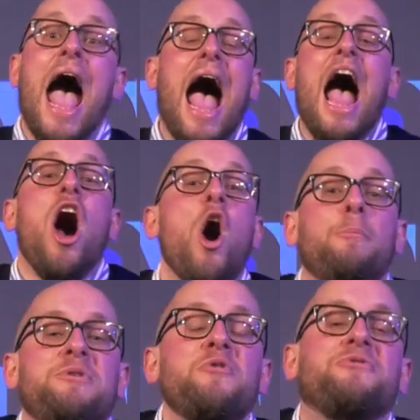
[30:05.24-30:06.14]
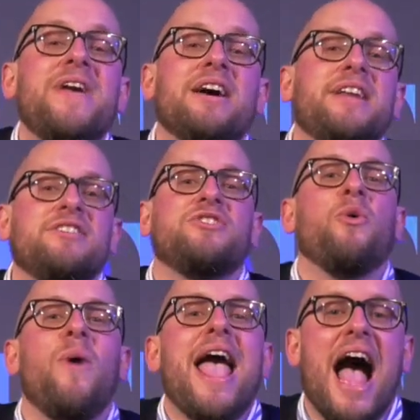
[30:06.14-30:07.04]
I hope you feel this the
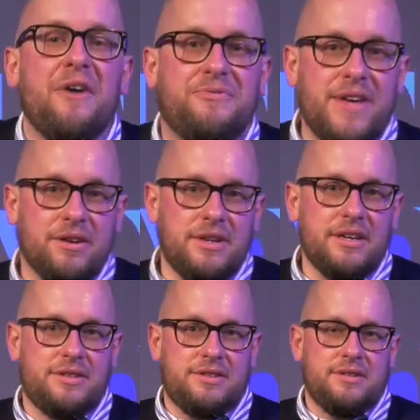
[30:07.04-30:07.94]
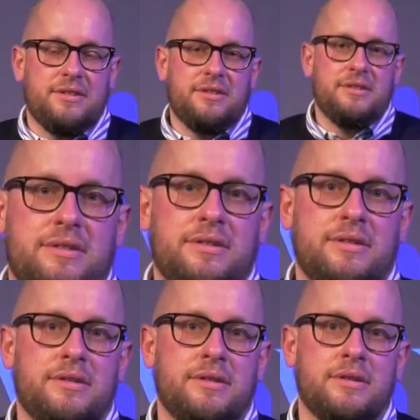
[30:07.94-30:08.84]
way I feel this.
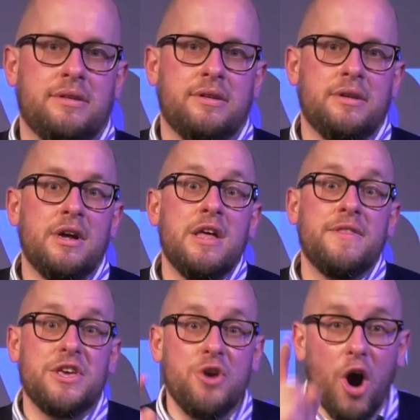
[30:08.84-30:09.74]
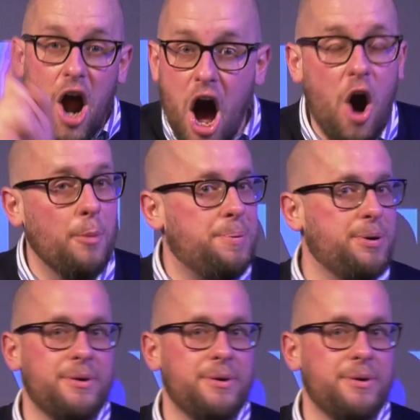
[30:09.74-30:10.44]
That your hope